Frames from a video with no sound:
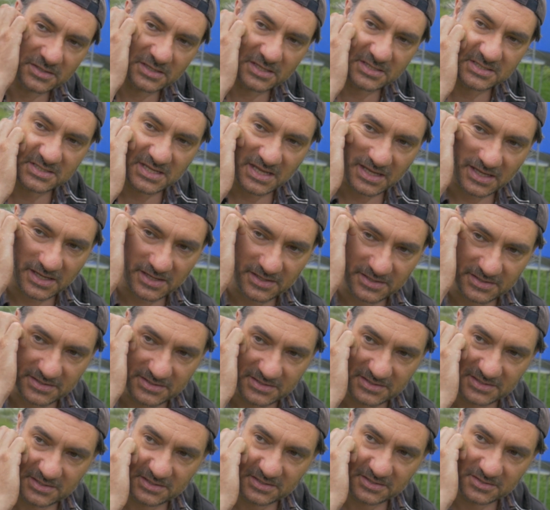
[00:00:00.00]

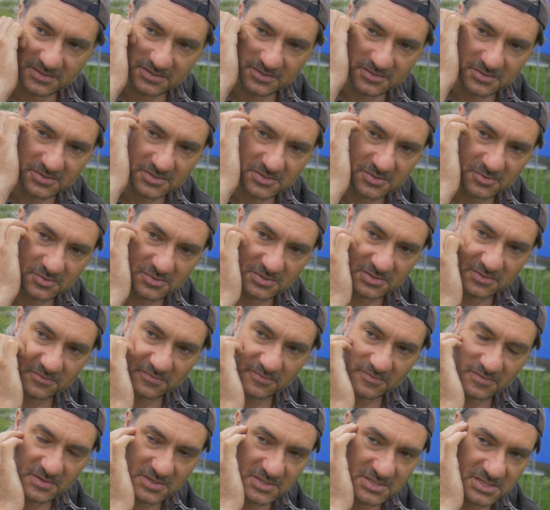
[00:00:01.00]
second sort of
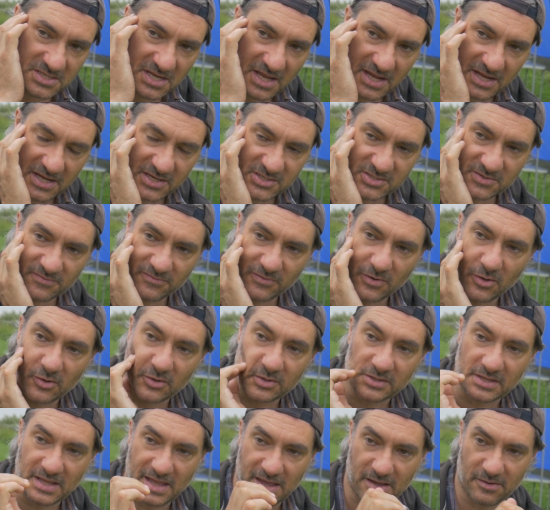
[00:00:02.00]
stage of
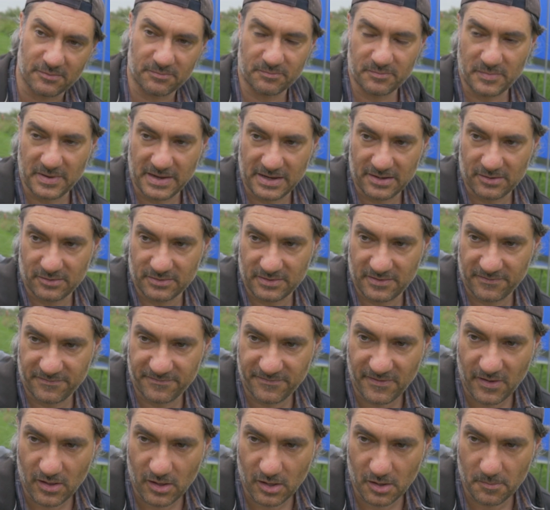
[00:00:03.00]
lockdown, being on the
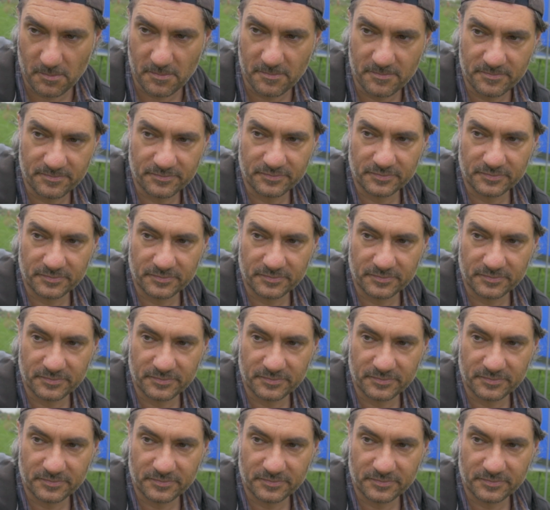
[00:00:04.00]
farm